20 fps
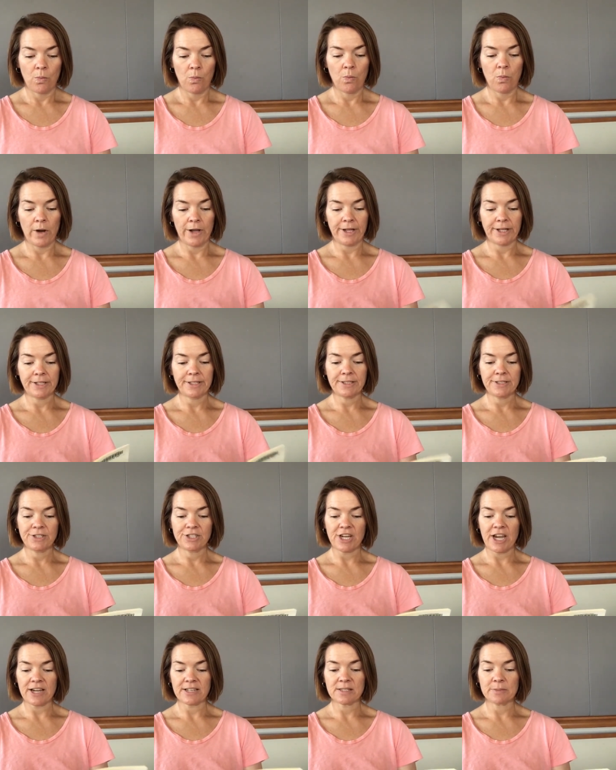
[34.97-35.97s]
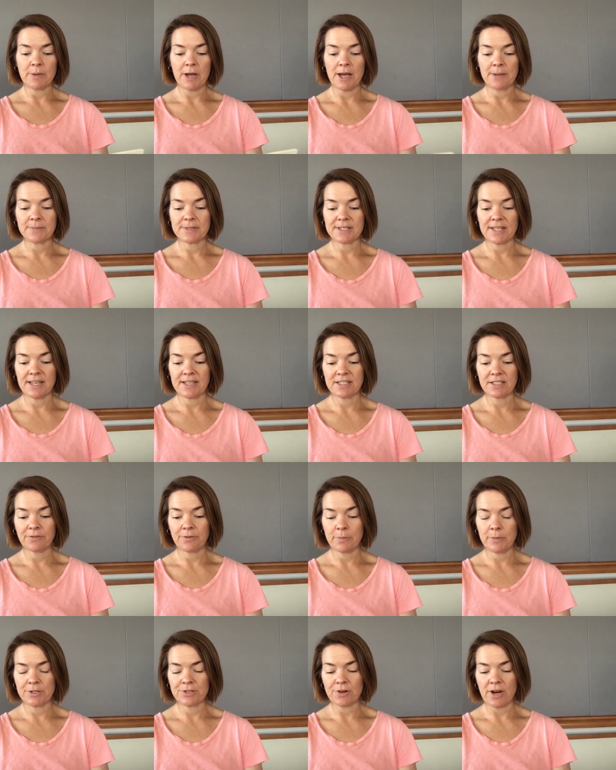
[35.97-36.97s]
Well, Jack's mom says
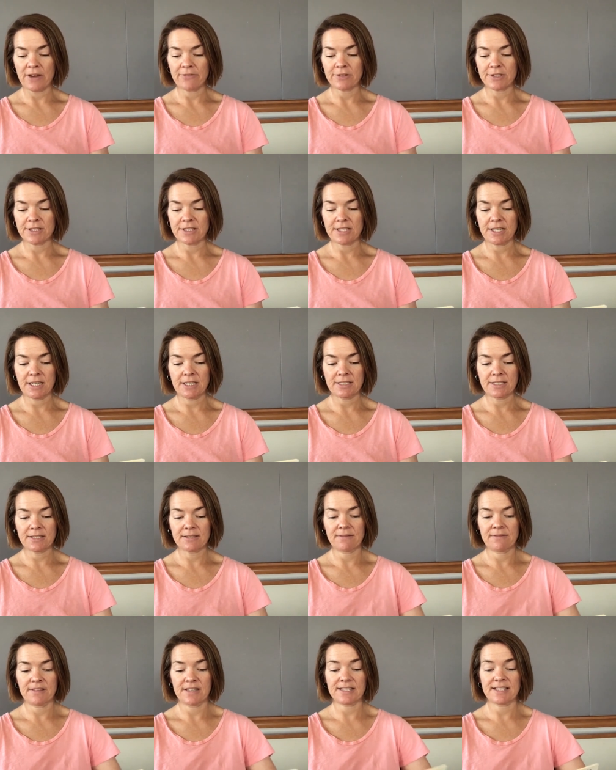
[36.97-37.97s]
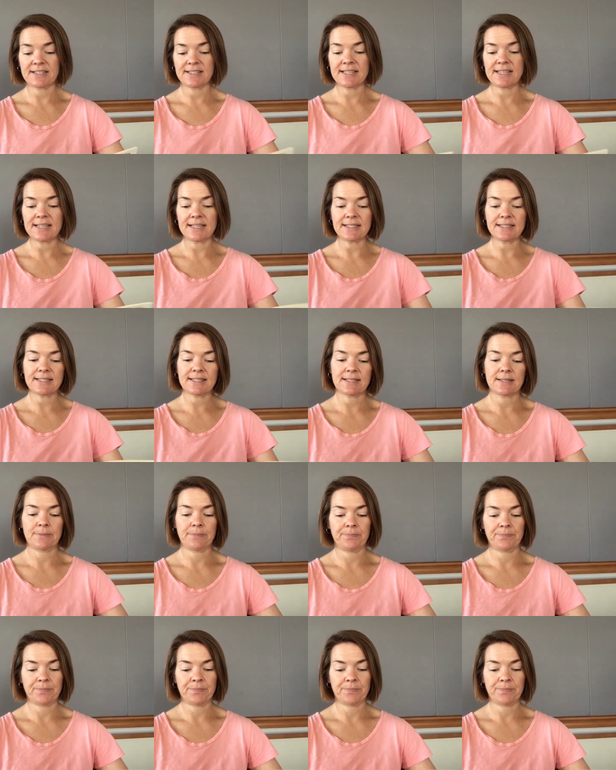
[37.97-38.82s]
from the driver's seat, this is it.